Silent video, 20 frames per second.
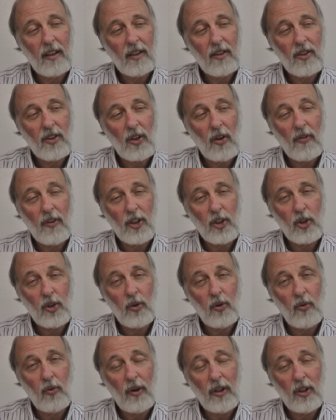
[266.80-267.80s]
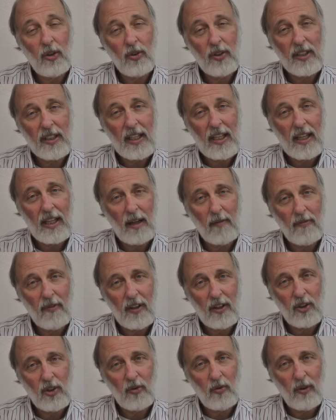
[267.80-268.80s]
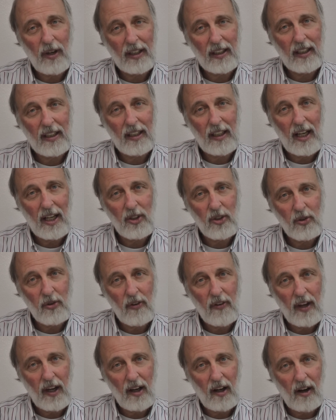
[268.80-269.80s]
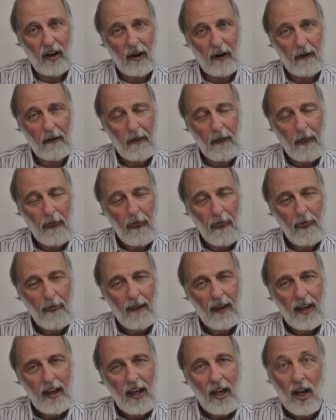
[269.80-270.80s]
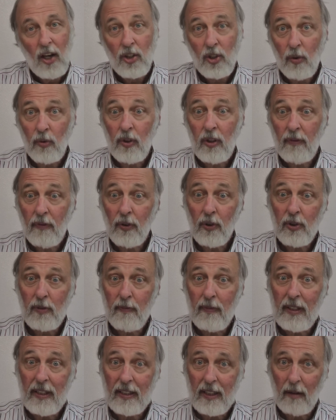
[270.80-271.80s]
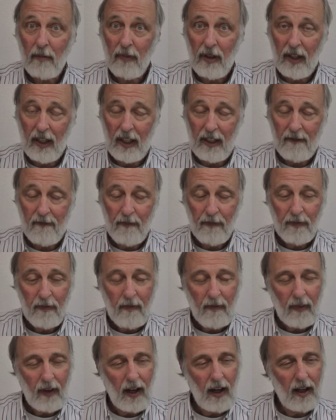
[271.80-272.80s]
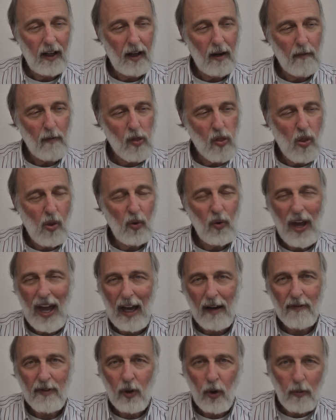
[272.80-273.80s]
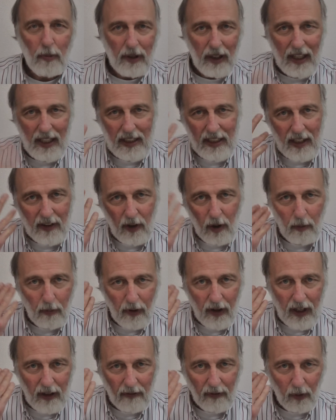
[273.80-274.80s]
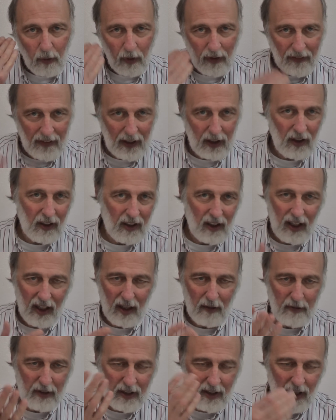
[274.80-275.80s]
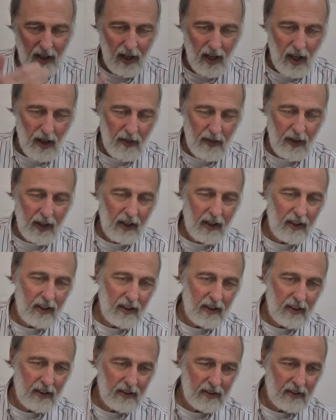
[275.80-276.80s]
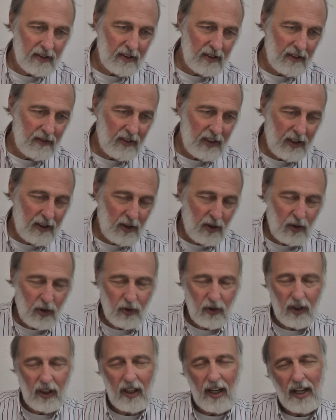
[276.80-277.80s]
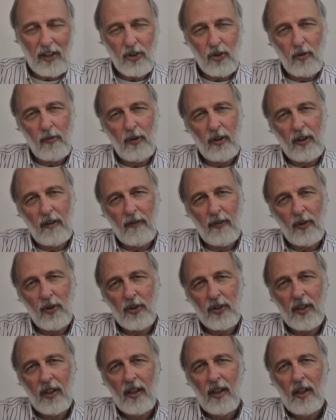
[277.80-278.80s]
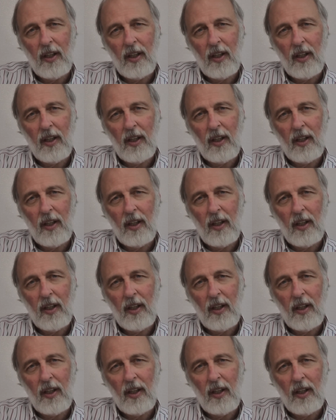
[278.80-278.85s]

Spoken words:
so that when you see them, that you recognize who they are. So when you first meet somebody, you have no place in your brain for what they look like. I mean, think even in your own classroom when you first,